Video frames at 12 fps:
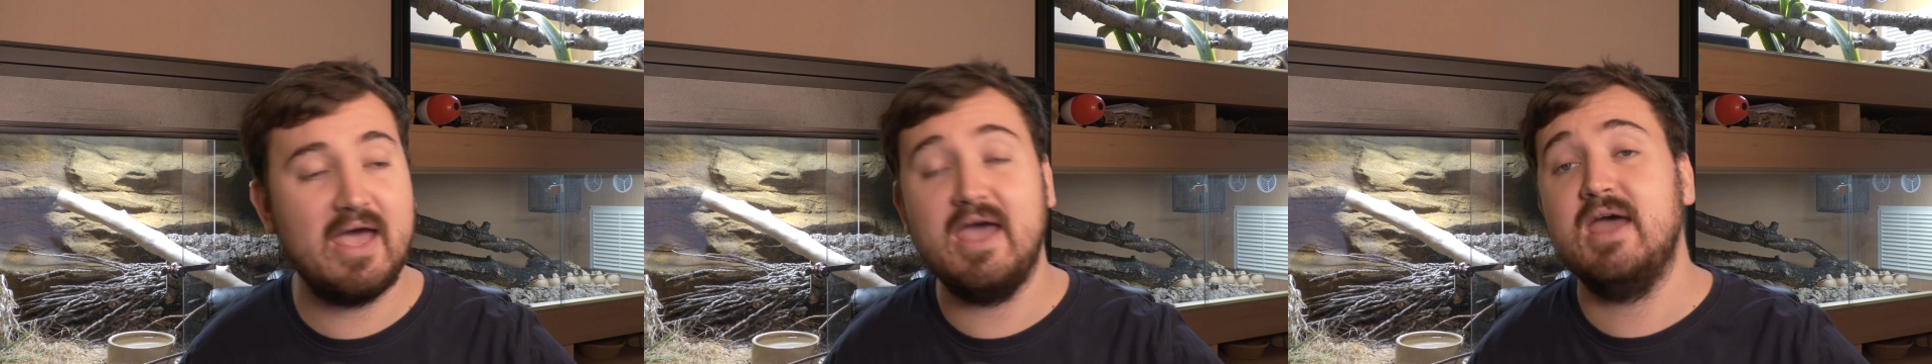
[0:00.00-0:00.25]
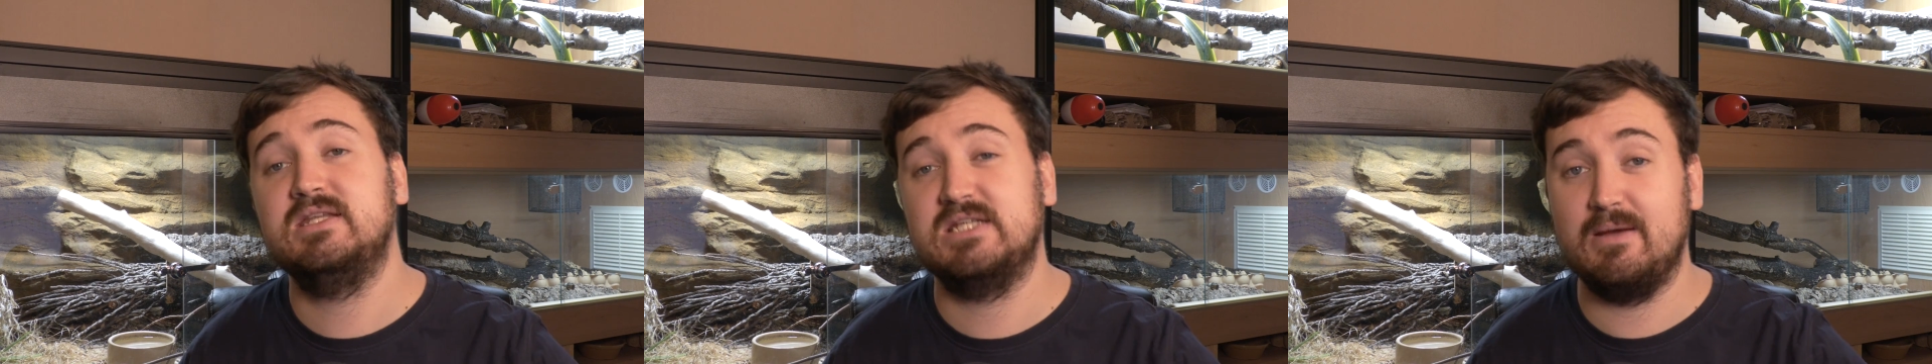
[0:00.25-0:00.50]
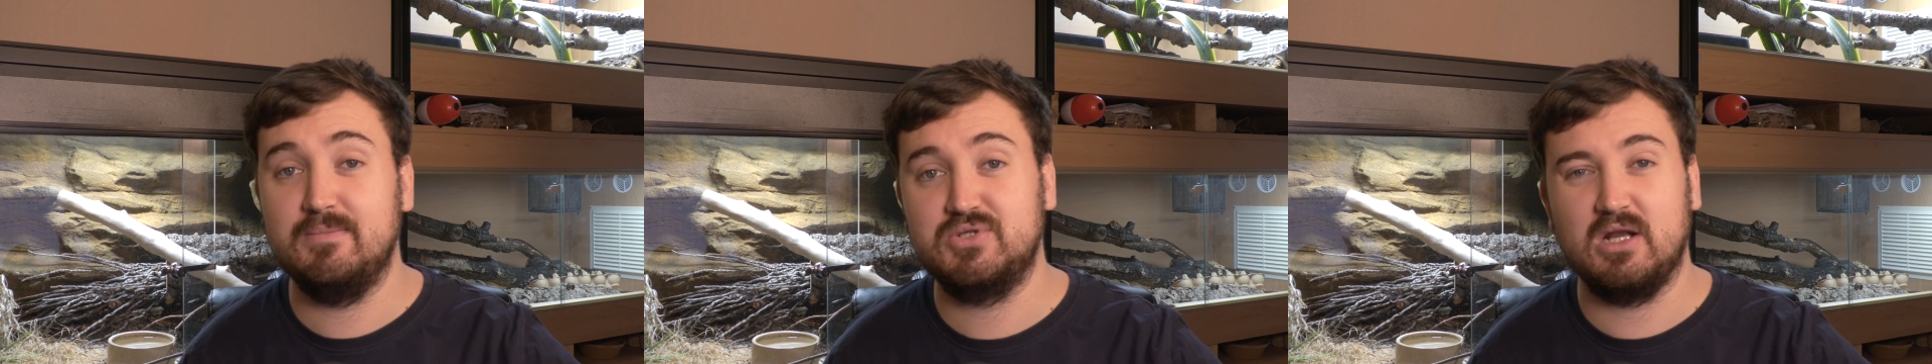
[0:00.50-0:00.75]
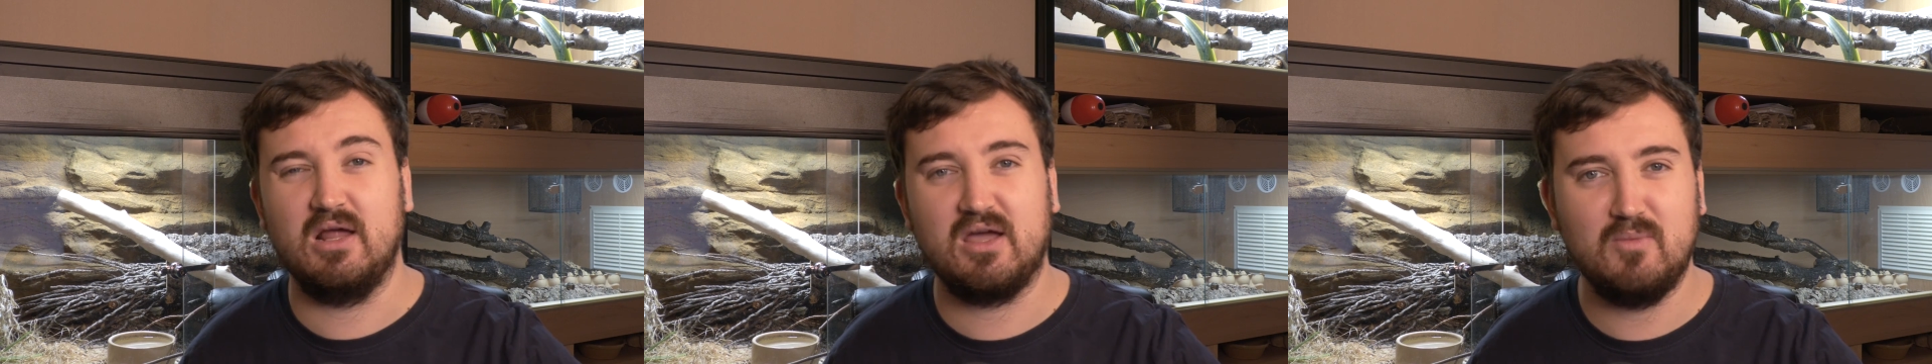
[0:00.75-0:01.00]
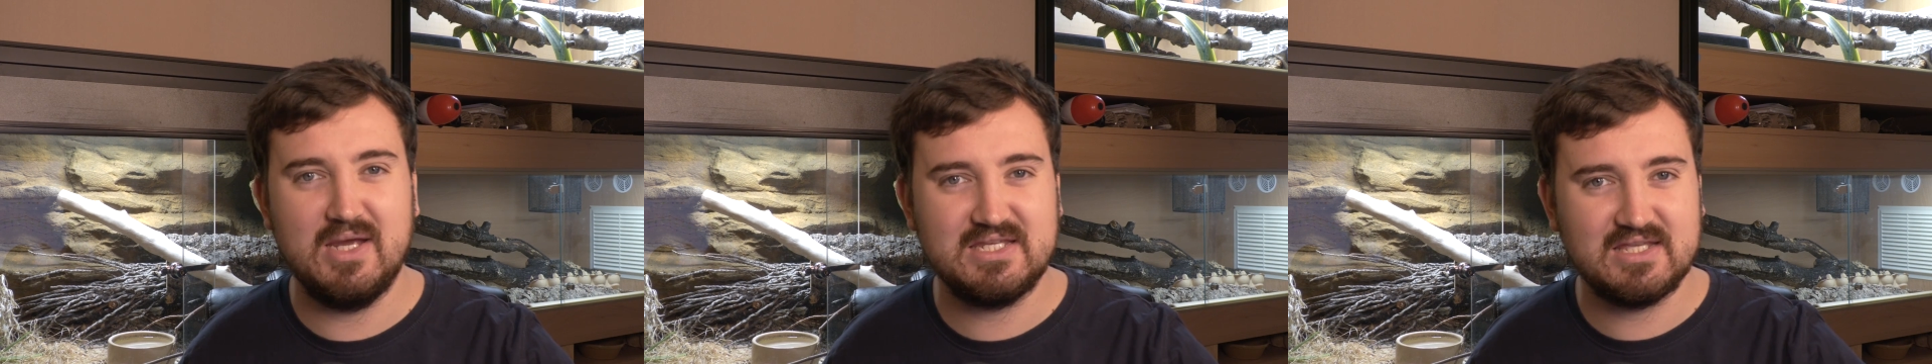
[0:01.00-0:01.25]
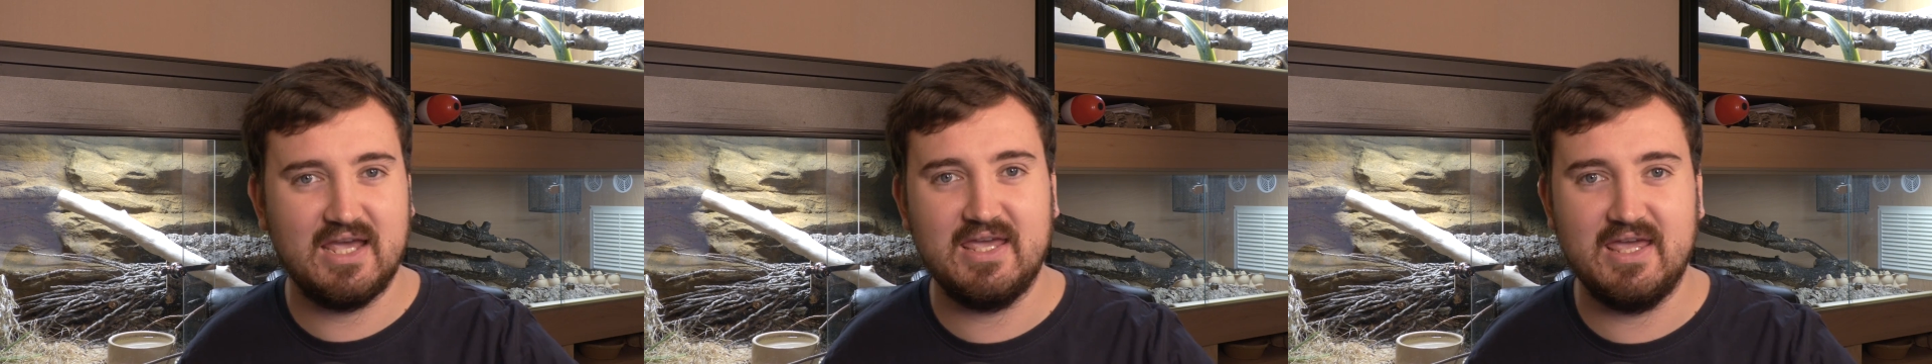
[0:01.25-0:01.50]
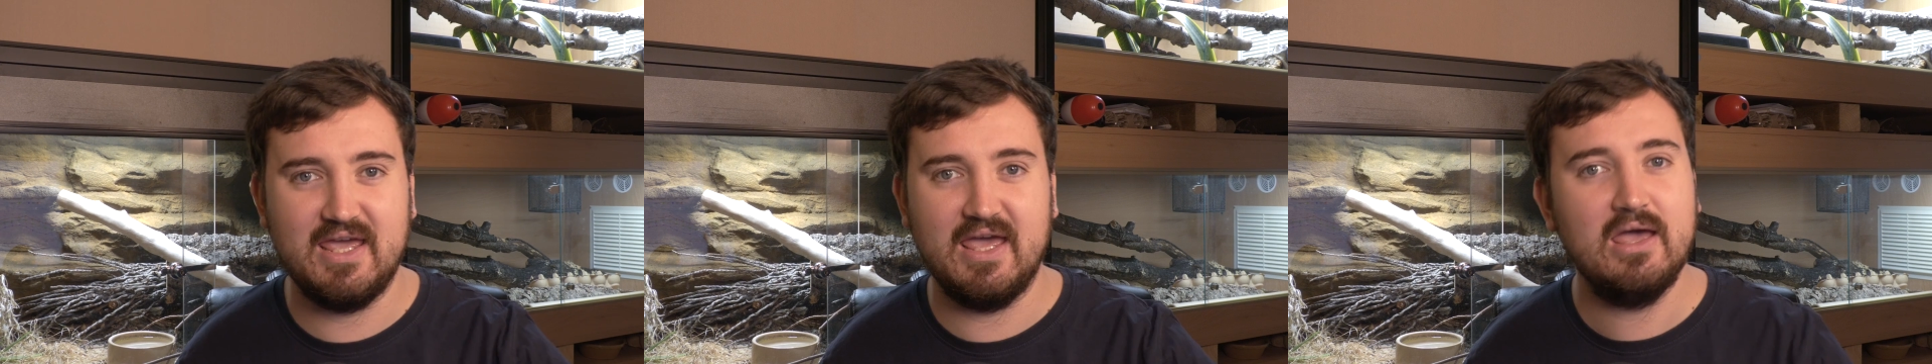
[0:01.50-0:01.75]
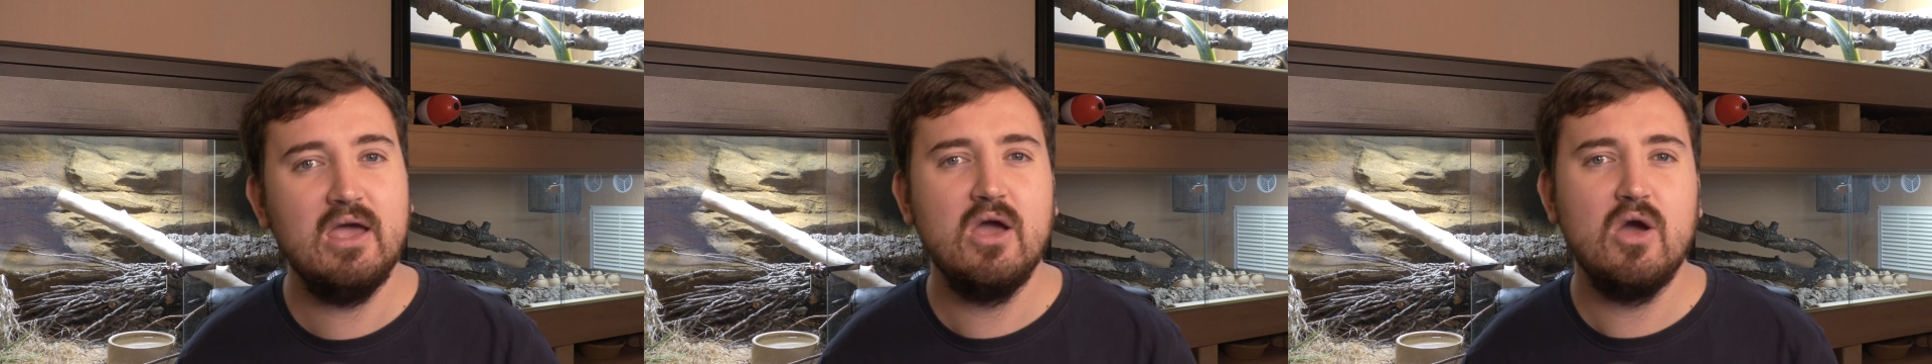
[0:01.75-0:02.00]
air temperature, like we say here,